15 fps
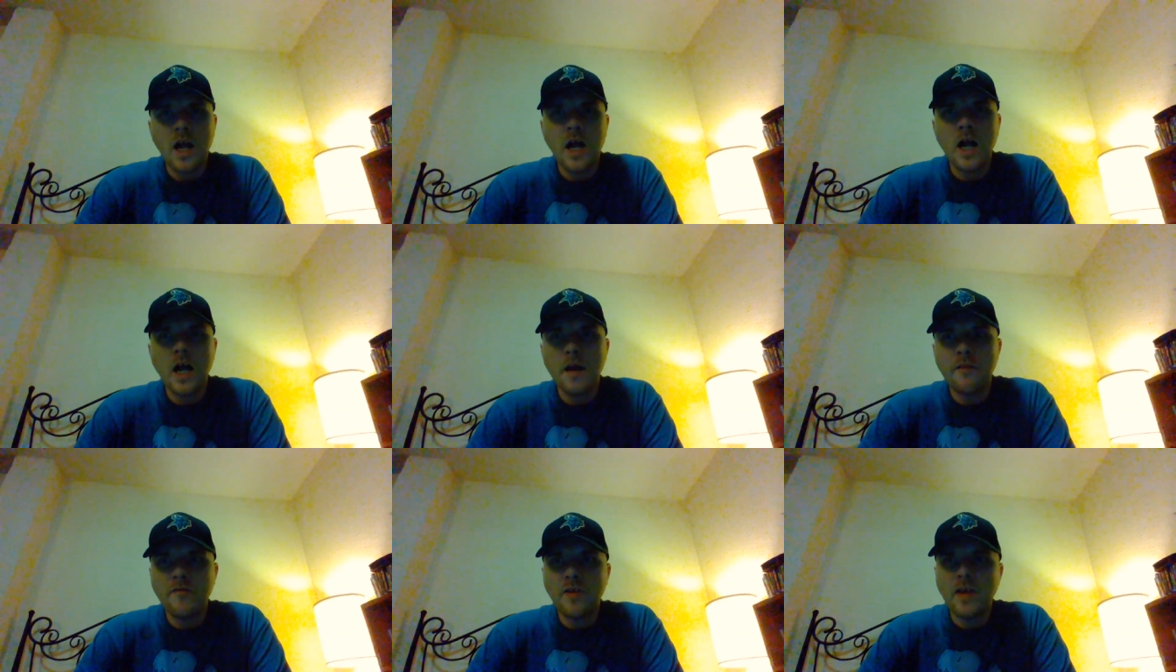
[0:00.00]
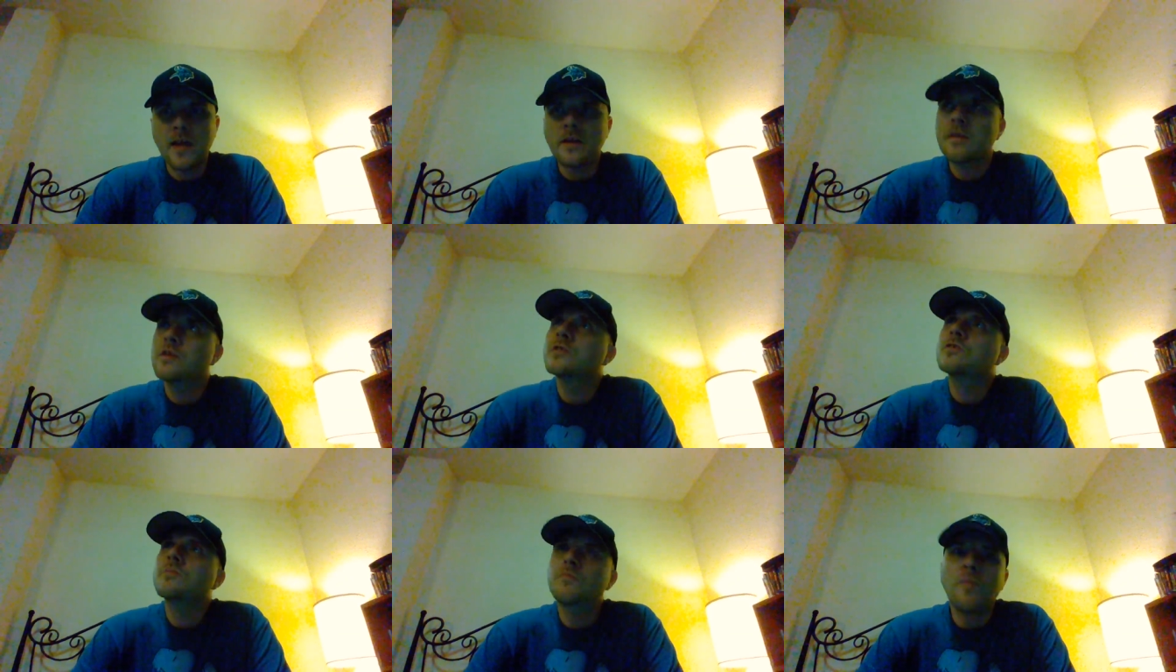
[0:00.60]
If you like
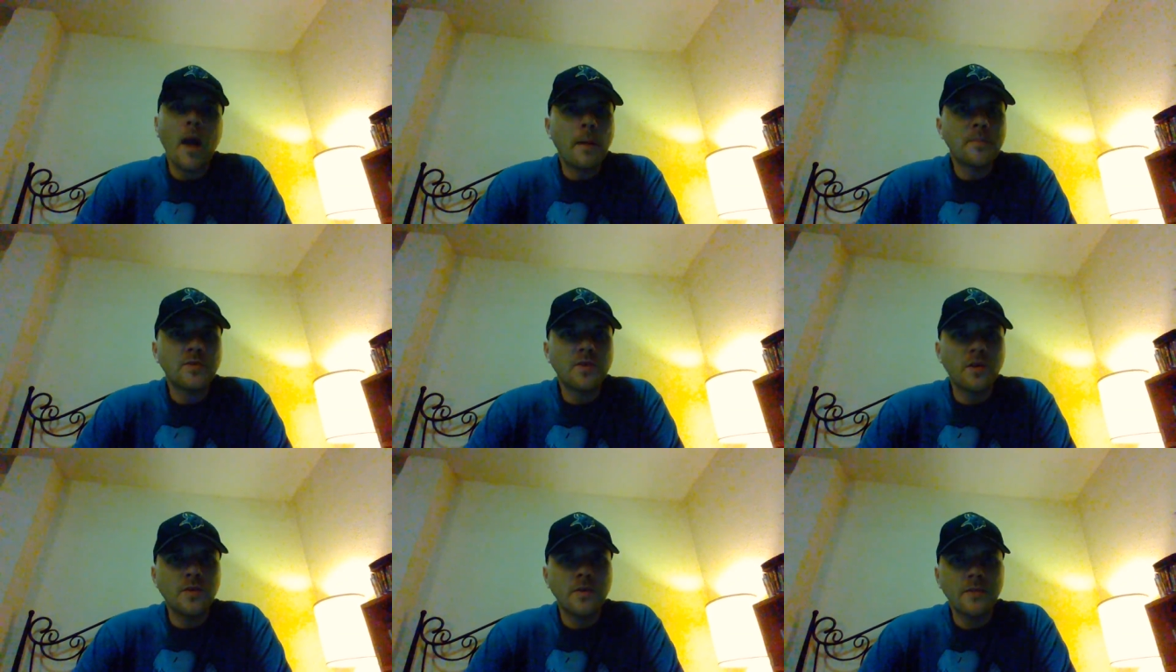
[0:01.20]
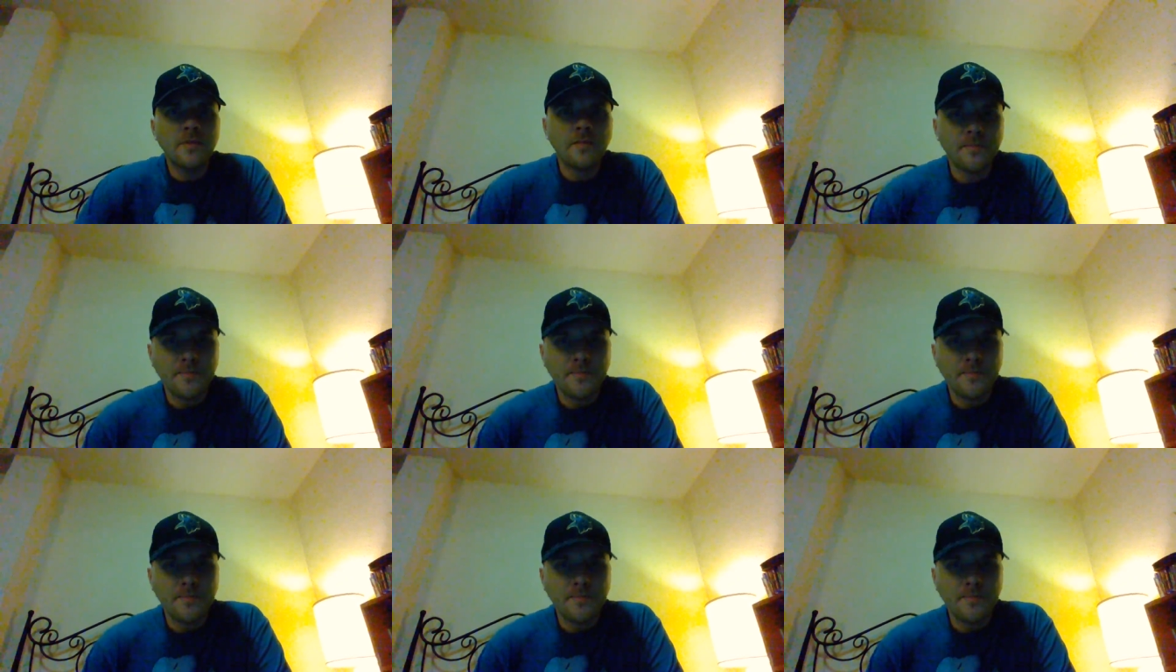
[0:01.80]
this episode